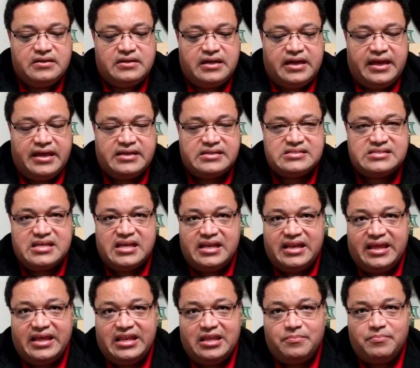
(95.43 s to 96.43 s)
a
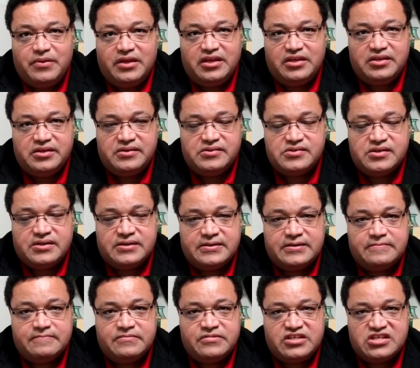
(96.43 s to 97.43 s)

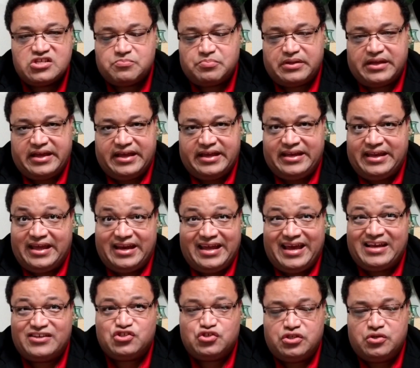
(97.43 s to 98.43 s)
1080p display, and that
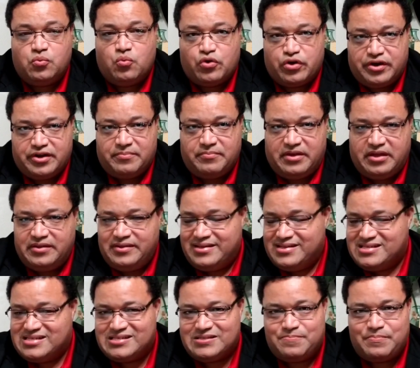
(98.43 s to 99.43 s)
actually worried me,
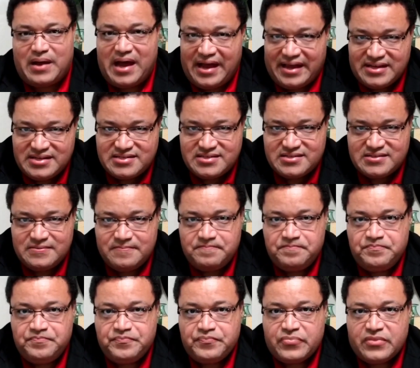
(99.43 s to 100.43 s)
despite
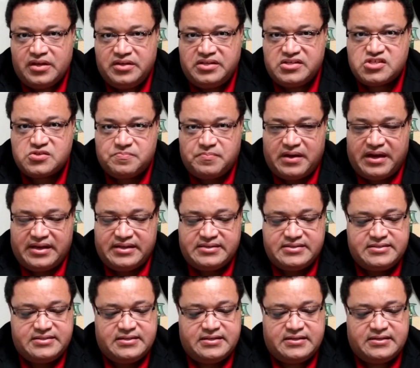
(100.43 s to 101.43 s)

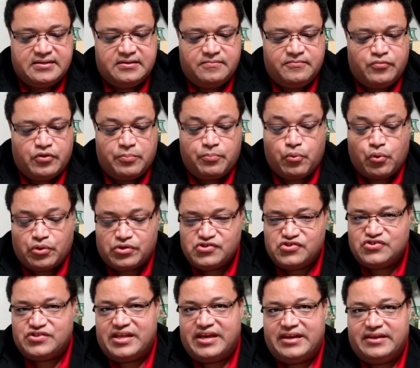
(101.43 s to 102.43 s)

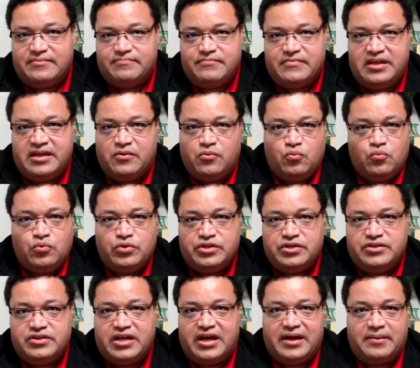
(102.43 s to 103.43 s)
reports that it
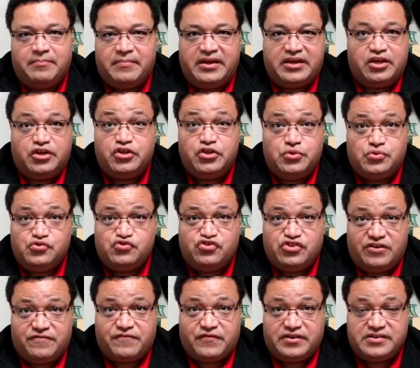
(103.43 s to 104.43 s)
would not make a huge
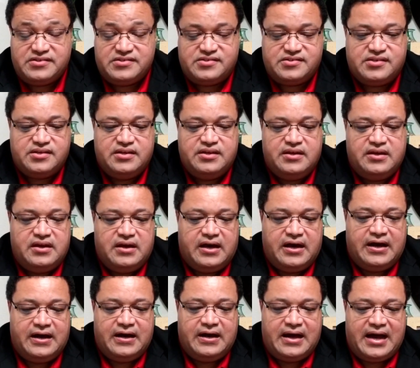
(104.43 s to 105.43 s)
difference.
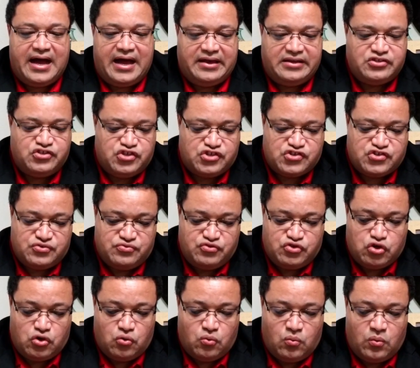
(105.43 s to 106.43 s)
I just
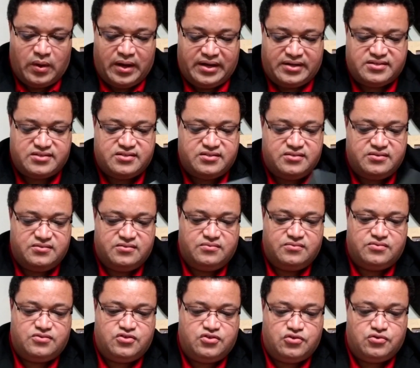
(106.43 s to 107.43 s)
don't want
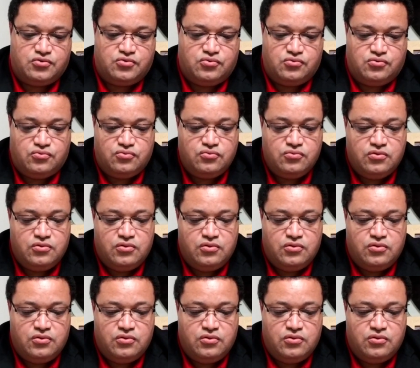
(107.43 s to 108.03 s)
to